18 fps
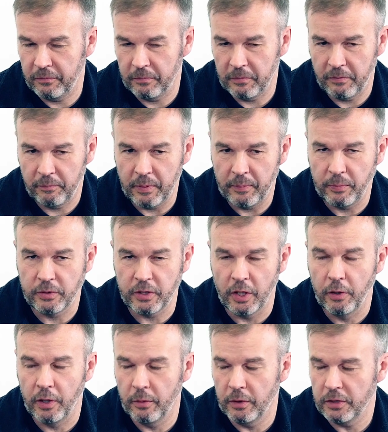if people
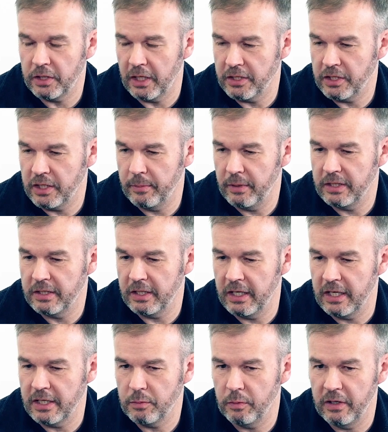don't know what
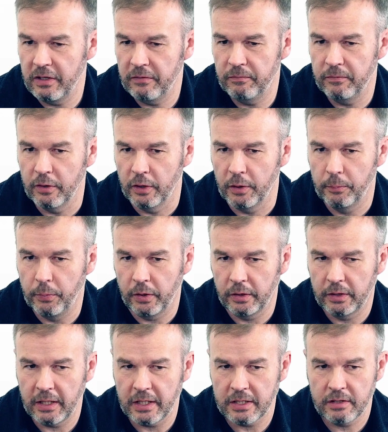ChatGPT is, we've done a
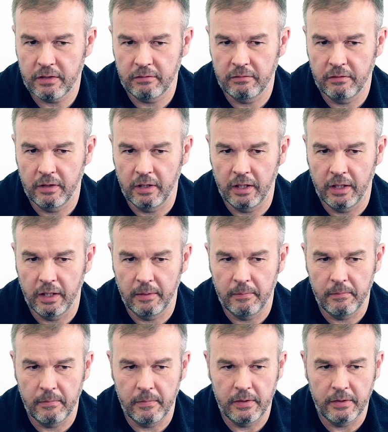podcast
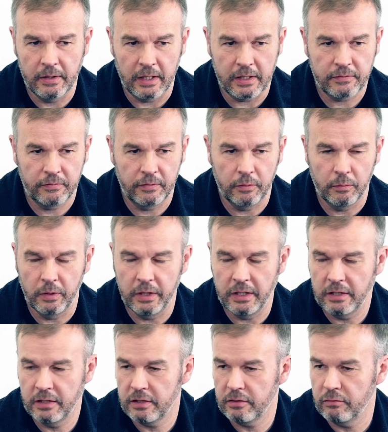in the last few
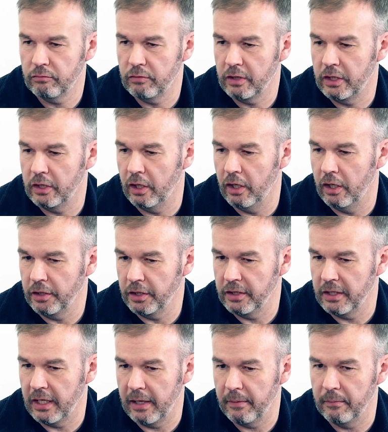weeks
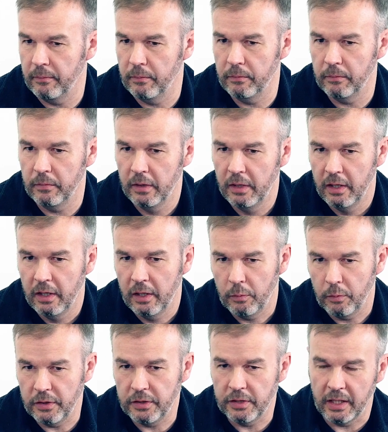regarding that.
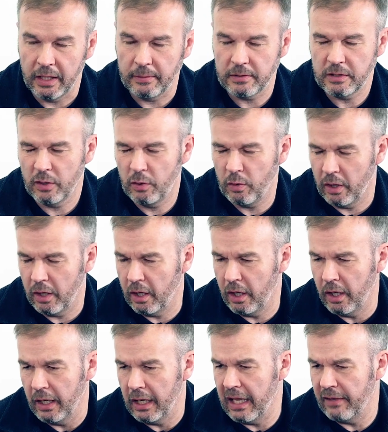We've done it in quite a
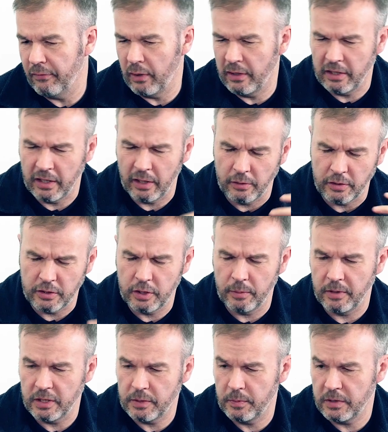high level. We didn't go into
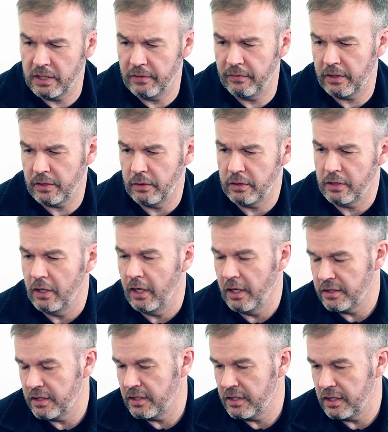too many specifics, so it's
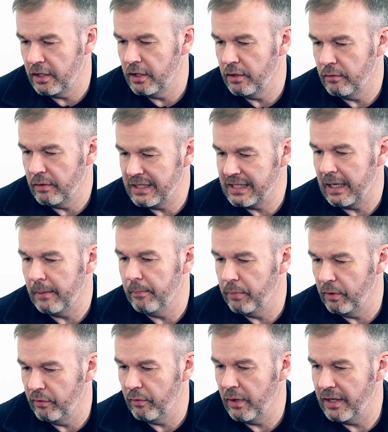nice to see another
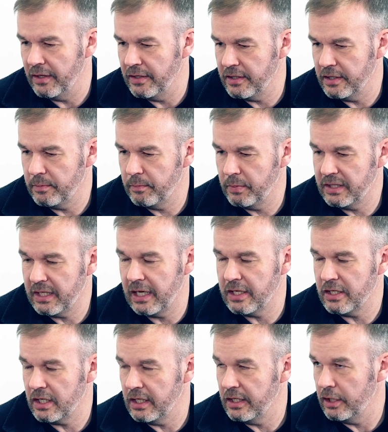example of where this is
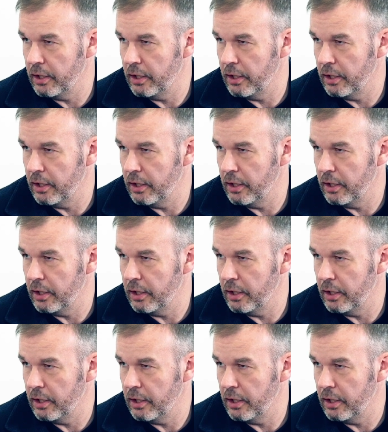potentially